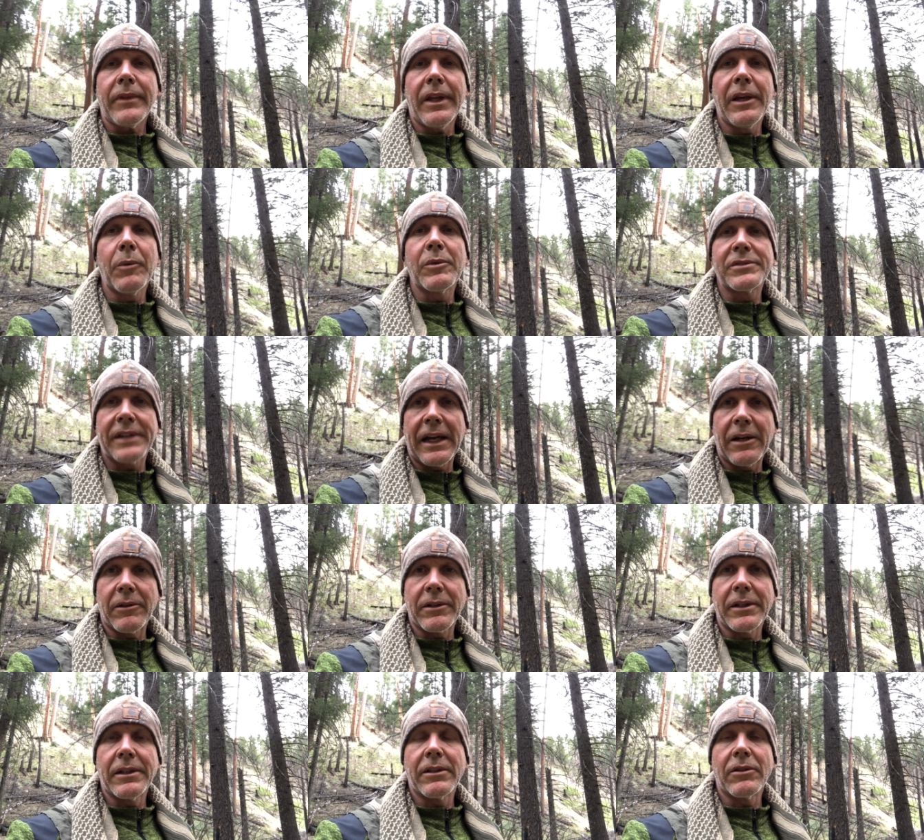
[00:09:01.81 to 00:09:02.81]
it was out
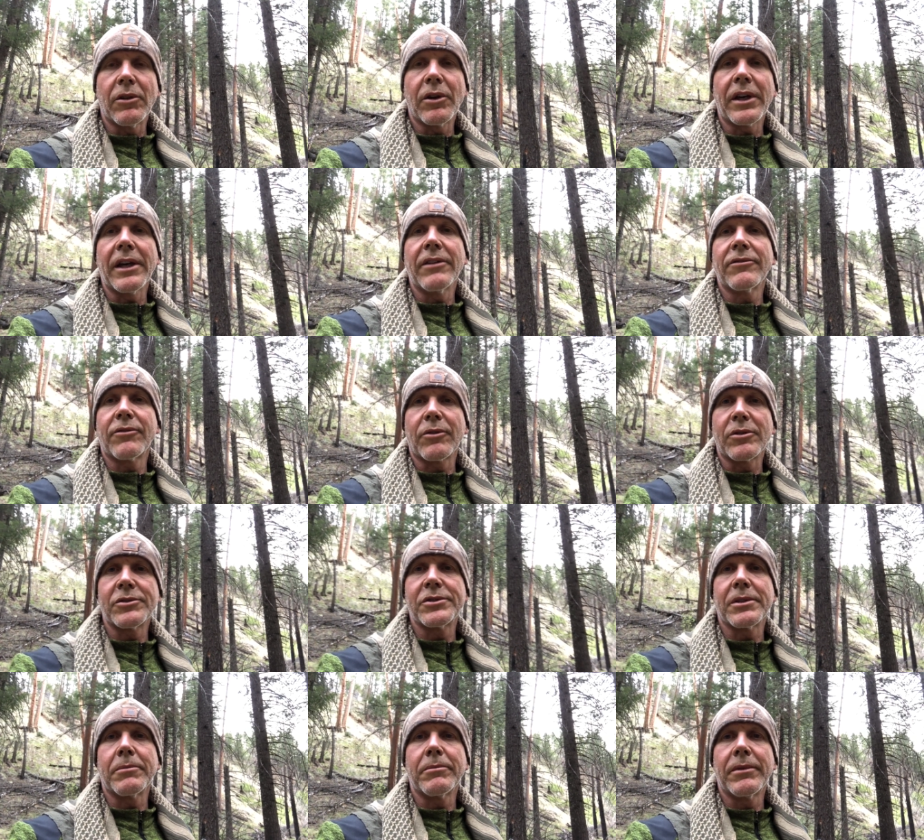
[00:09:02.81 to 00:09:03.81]
looking for
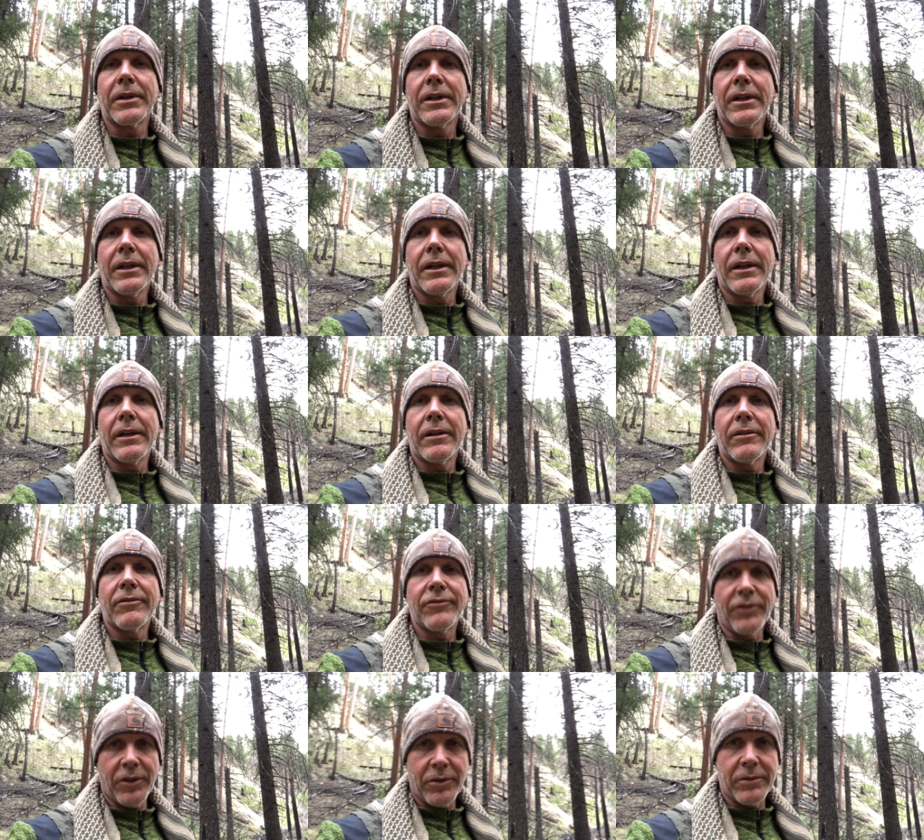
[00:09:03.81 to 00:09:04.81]
some
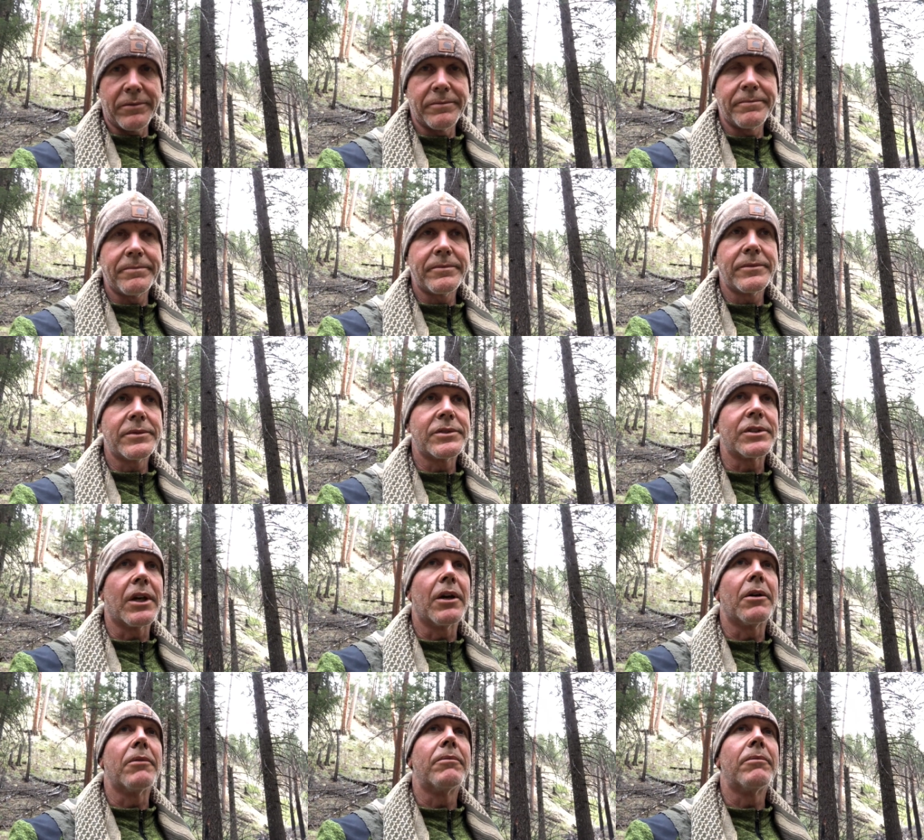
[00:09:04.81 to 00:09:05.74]
food. So,